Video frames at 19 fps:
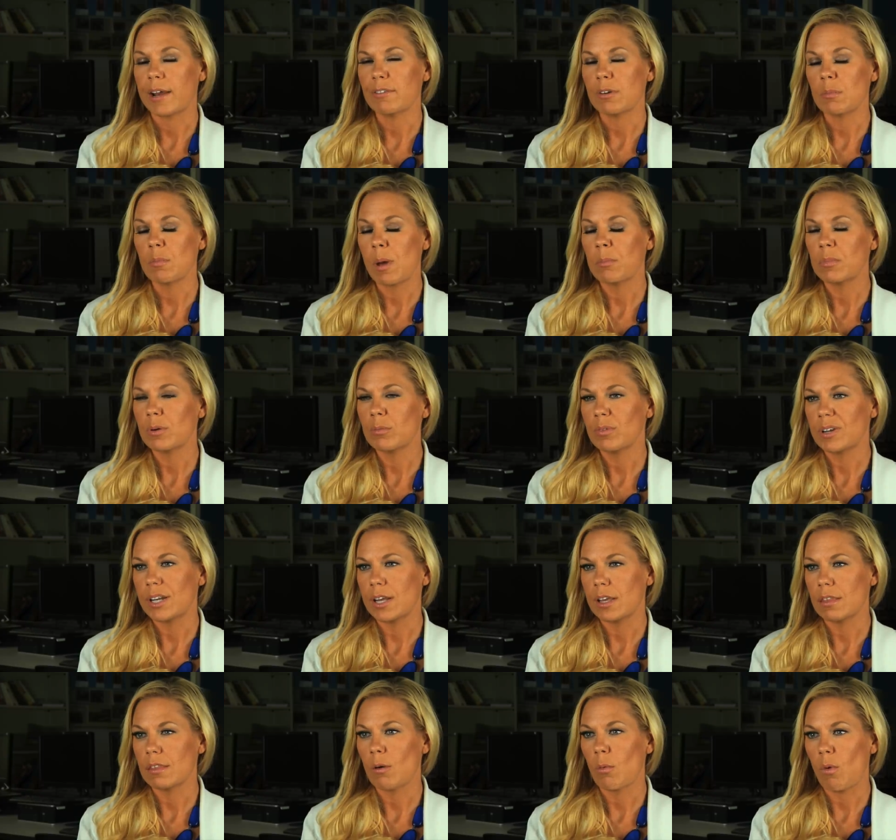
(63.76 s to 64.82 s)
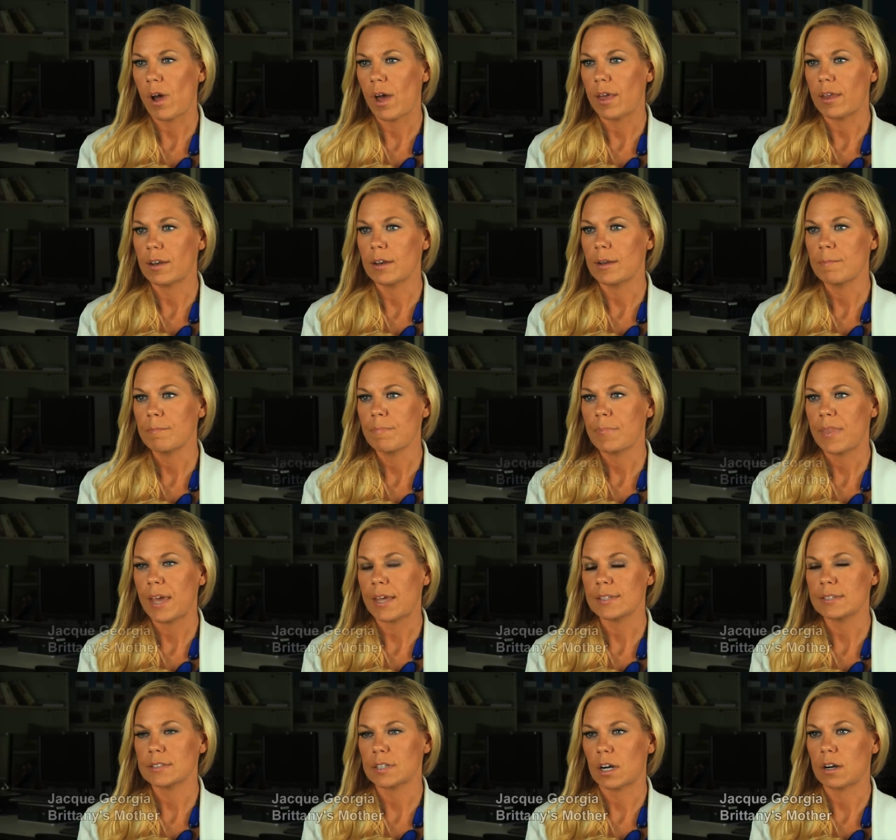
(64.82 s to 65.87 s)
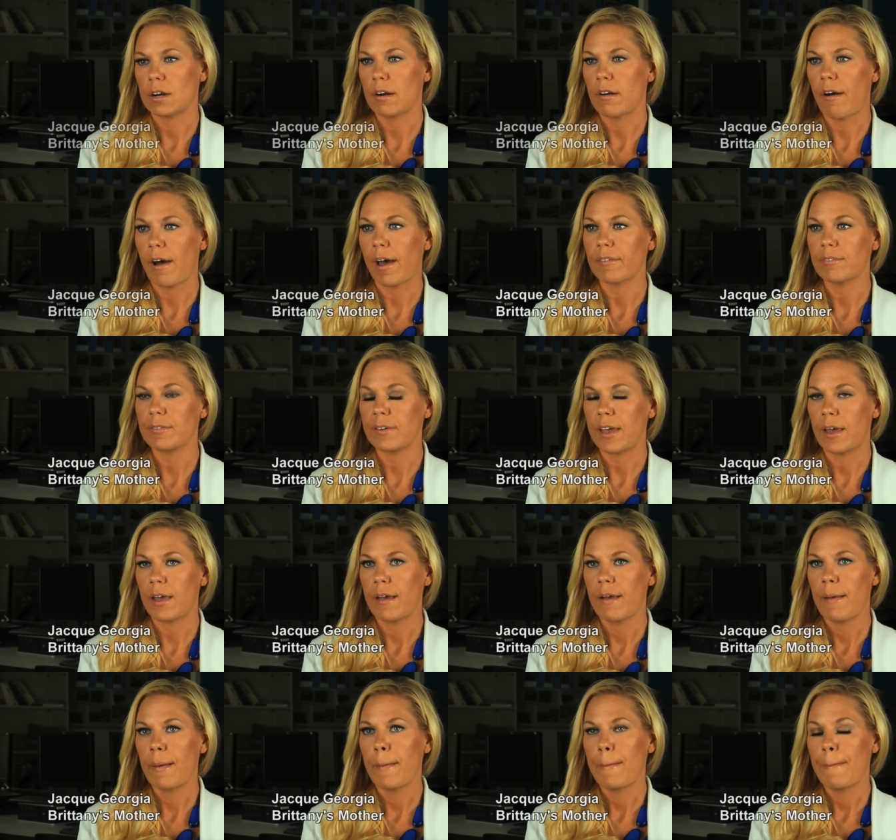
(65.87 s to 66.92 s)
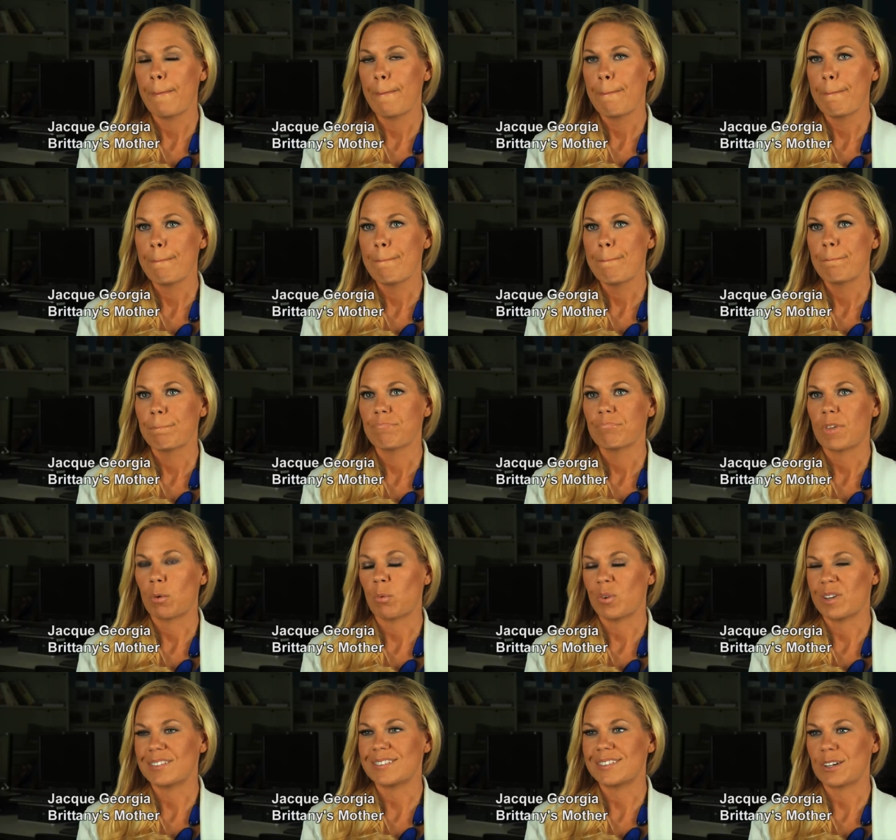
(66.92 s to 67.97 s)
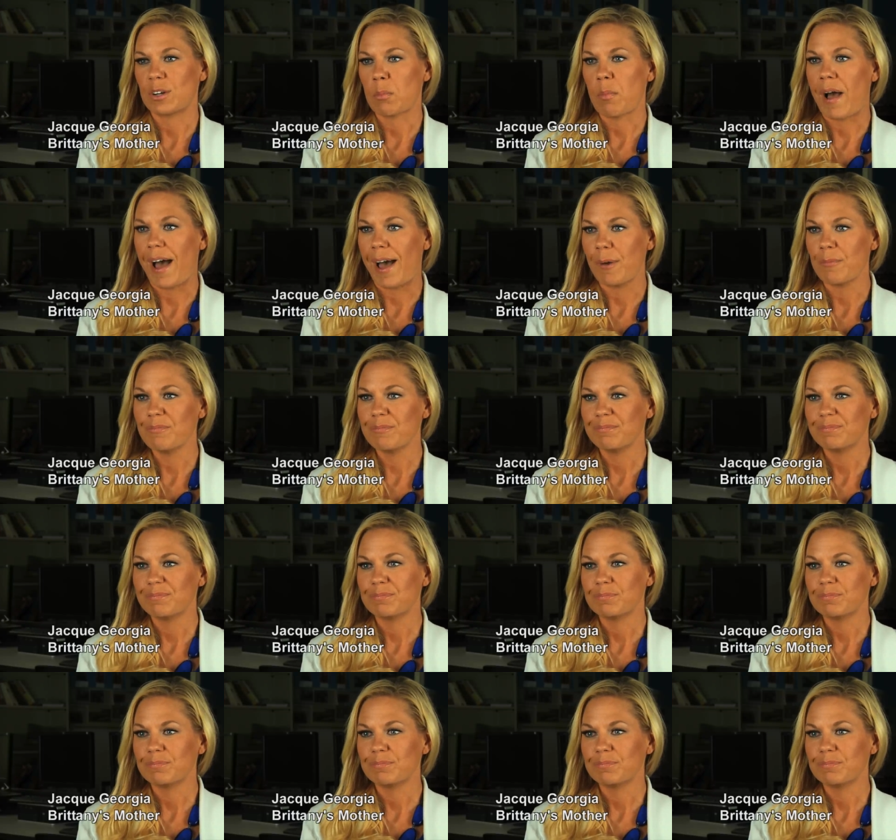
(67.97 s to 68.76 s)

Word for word: I remember reading the one that started off with Dear Mom.